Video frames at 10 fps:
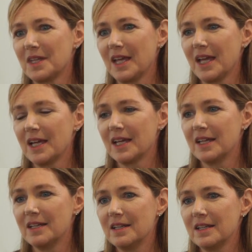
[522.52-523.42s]

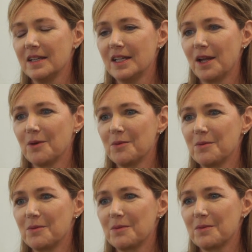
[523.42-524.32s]
And, you
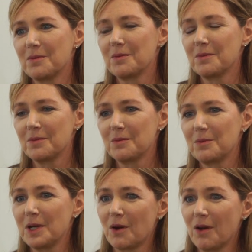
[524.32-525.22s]
know, we